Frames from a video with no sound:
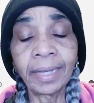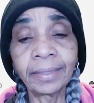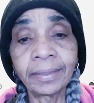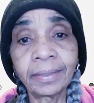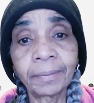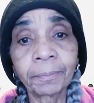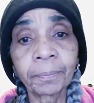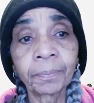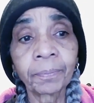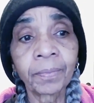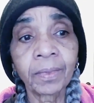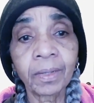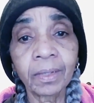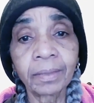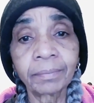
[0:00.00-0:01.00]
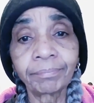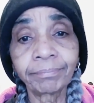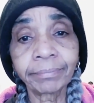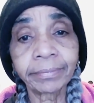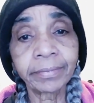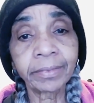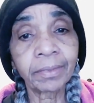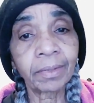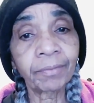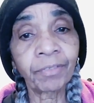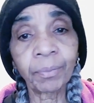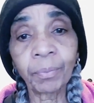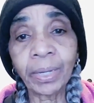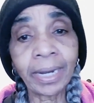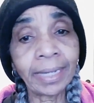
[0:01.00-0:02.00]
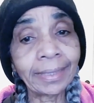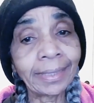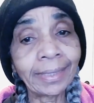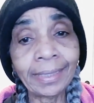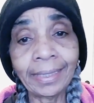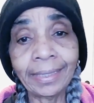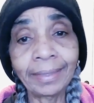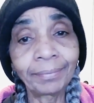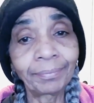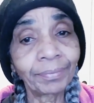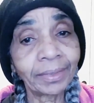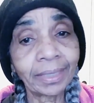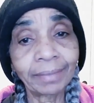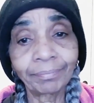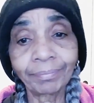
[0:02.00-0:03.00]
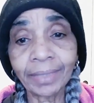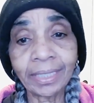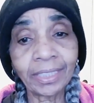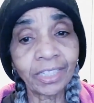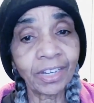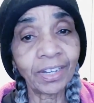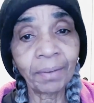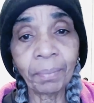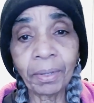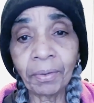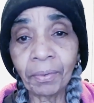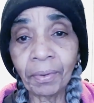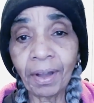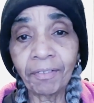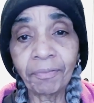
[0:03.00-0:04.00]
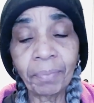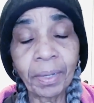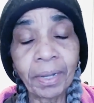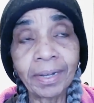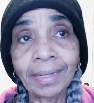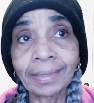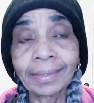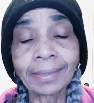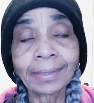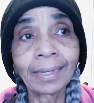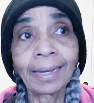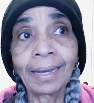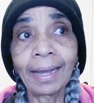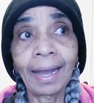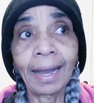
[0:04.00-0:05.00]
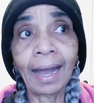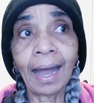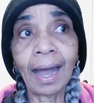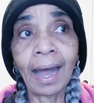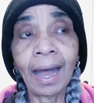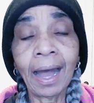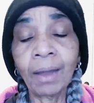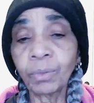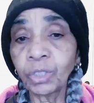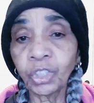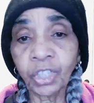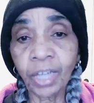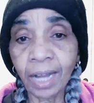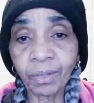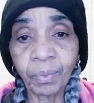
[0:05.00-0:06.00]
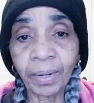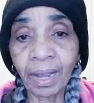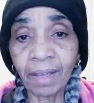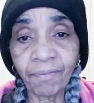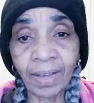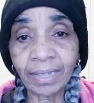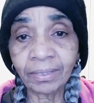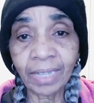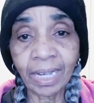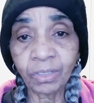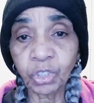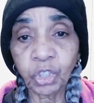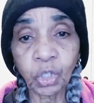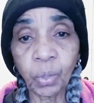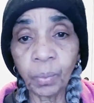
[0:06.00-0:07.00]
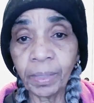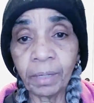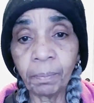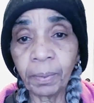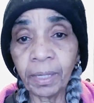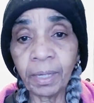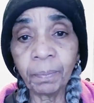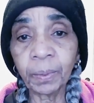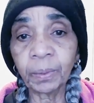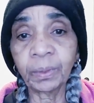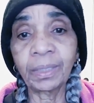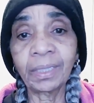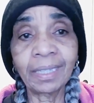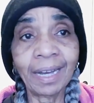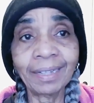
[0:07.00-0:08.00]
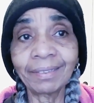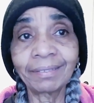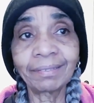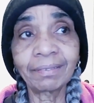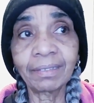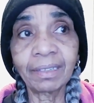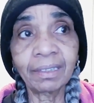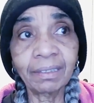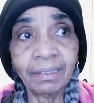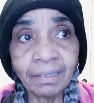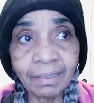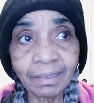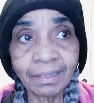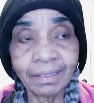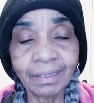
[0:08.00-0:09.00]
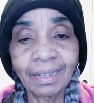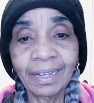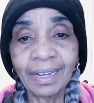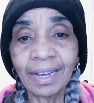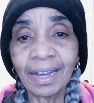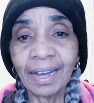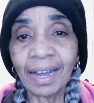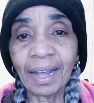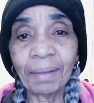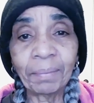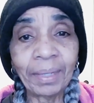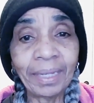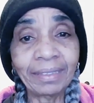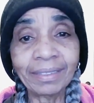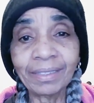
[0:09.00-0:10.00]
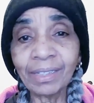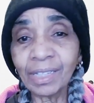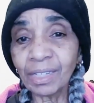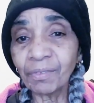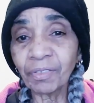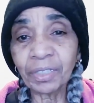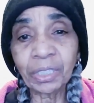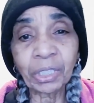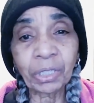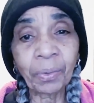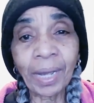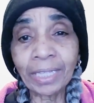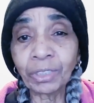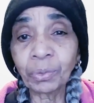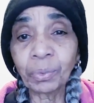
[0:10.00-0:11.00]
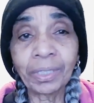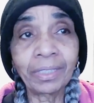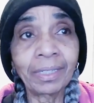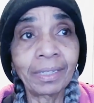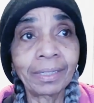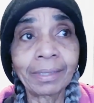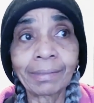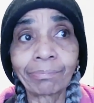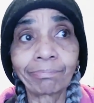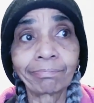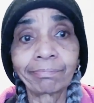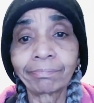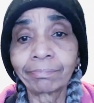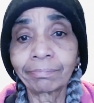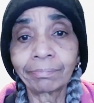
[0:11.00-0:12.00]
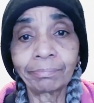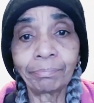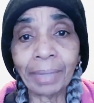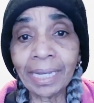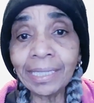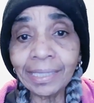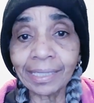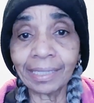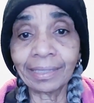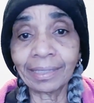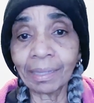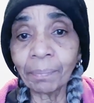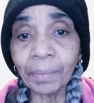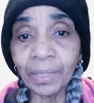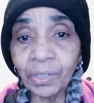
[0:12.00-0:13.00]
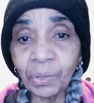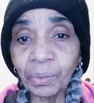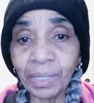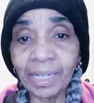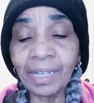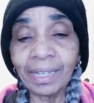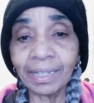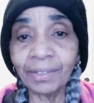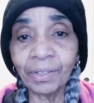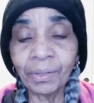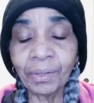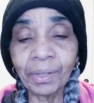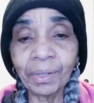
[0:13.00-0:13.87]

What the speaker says: And from what I see, it's going to be rough, because I was shocked when I found out so many people did not cook. I mean, cooking from scratch was just basic, something you did.